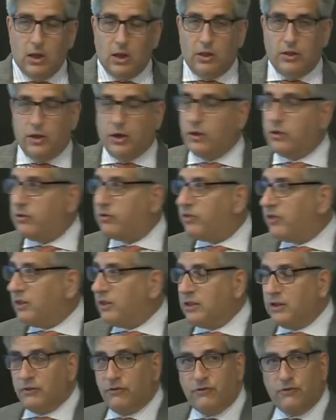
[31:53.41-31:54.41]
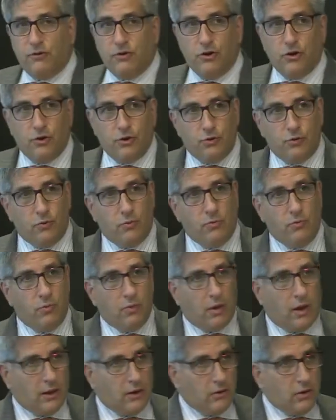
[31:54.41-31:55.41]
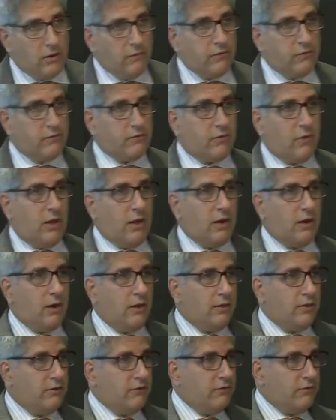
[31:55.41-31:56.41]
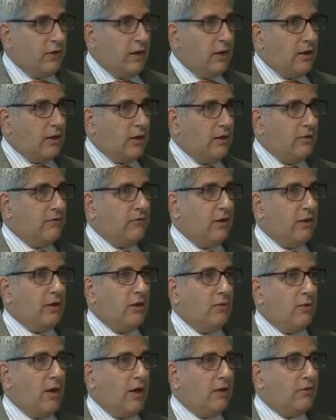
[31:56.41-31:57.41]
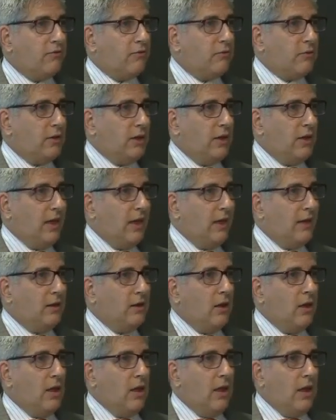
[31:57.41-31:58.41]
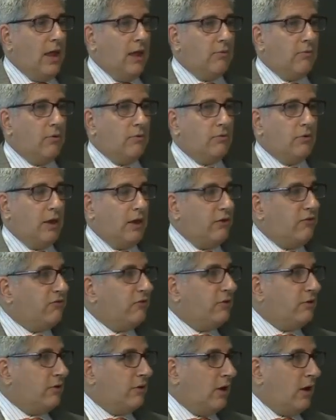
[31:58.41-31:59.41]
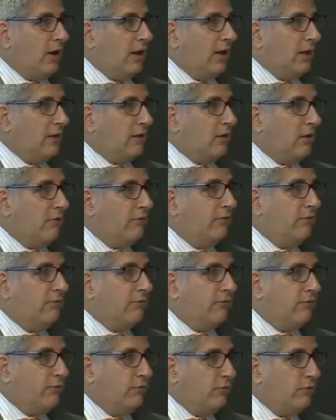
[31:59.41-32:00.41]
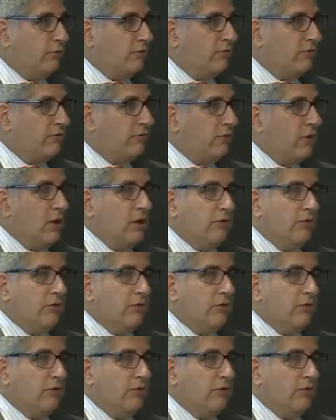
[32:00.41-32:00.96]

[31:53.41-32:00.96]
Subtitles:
The other thing that's new, I don't have a slide on this yet, is that you actually get a rotation diet of the foods.